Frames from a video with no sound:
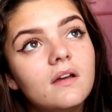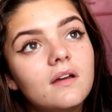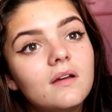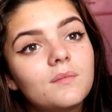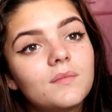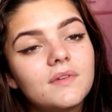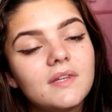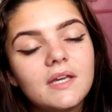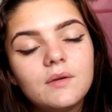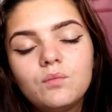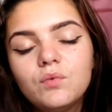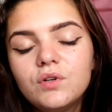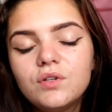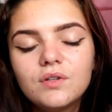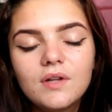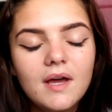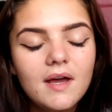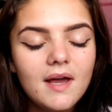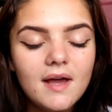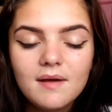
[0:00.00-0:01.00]
because they would
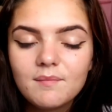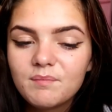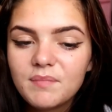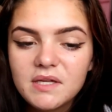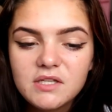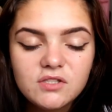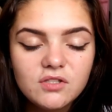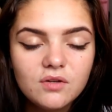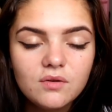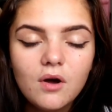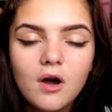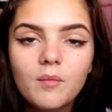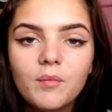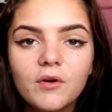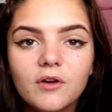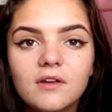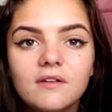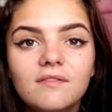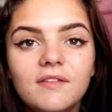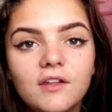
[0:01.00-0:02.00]
be so
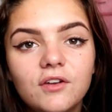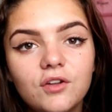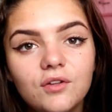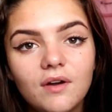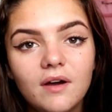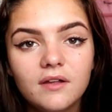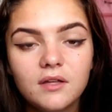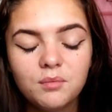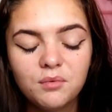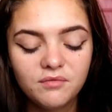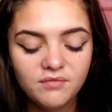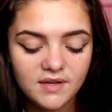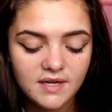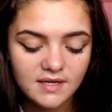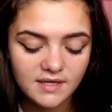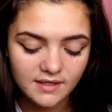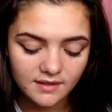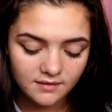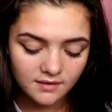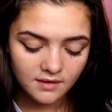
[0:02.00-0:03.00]
heartbroken if they knew how you were
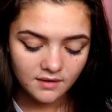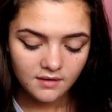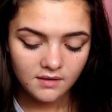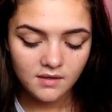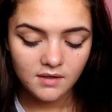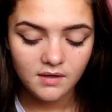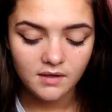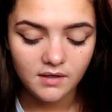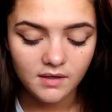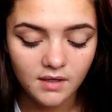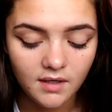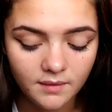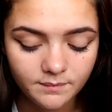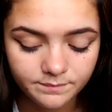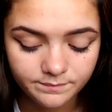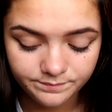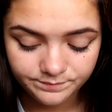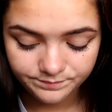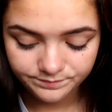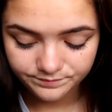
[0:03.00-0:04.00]
feeling.
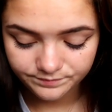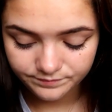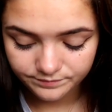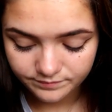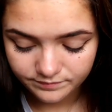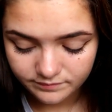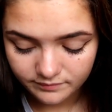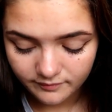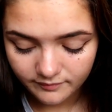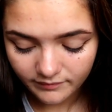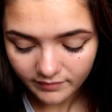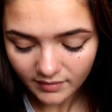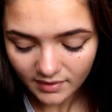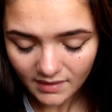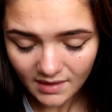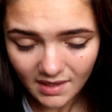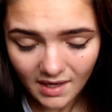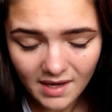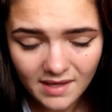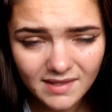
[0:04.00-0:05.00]
And
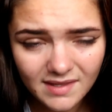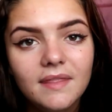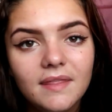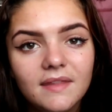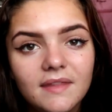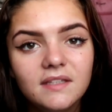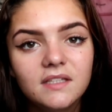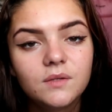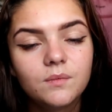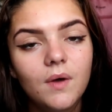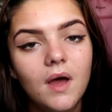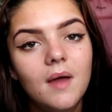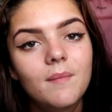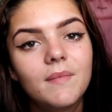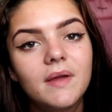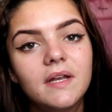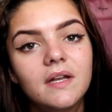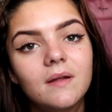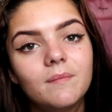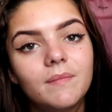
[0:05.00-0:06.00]
this is what I
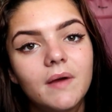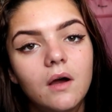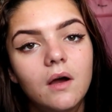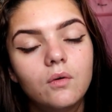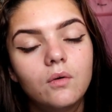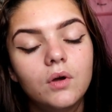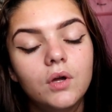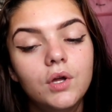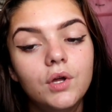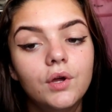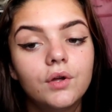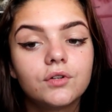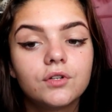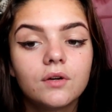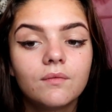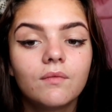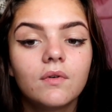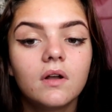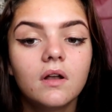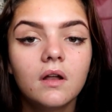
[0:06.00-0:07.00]
meant about
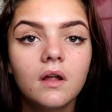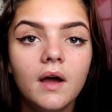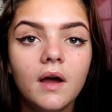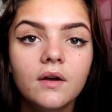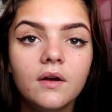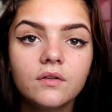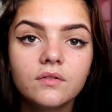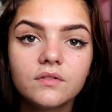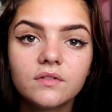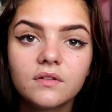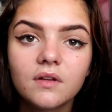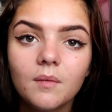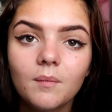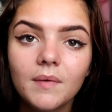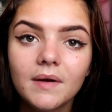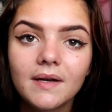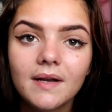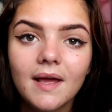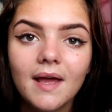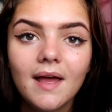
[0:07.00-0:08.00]
don't rely on
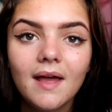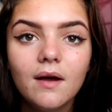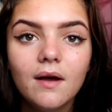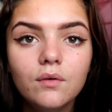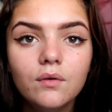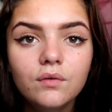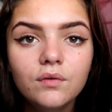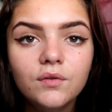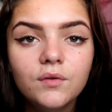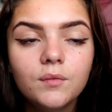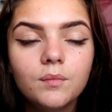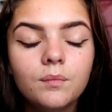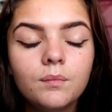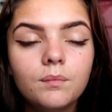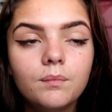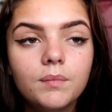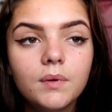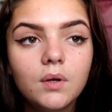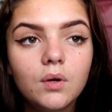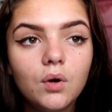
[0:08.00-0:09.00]
someone else,
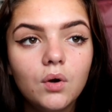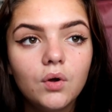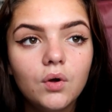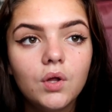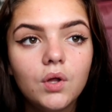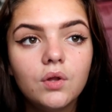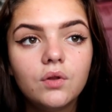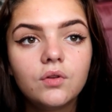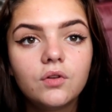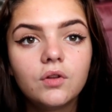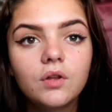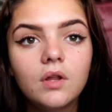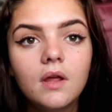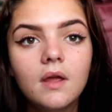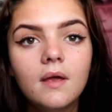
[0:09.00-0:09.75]
because